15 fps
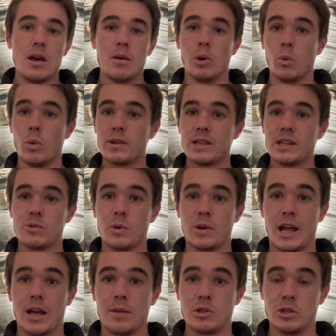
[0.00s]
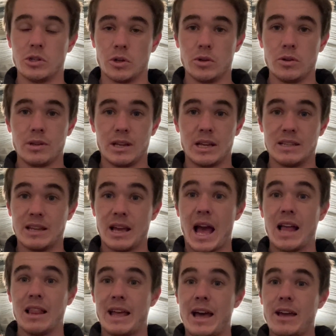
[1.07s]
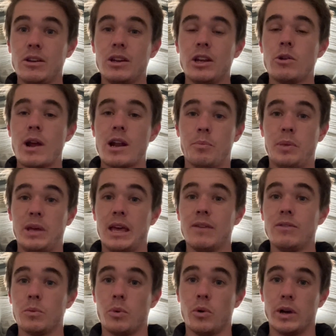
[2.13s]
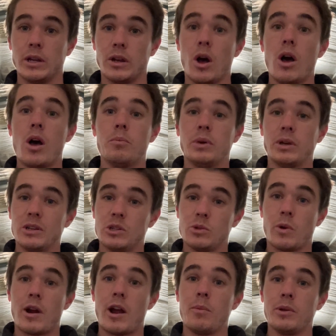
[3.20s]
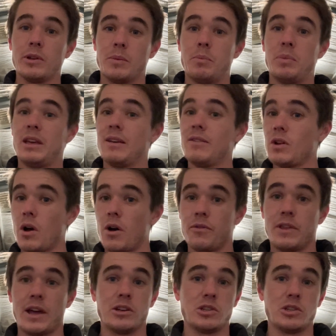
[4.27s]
but what this will help to do is allow you to create a pivot point, because we're able to pivot off that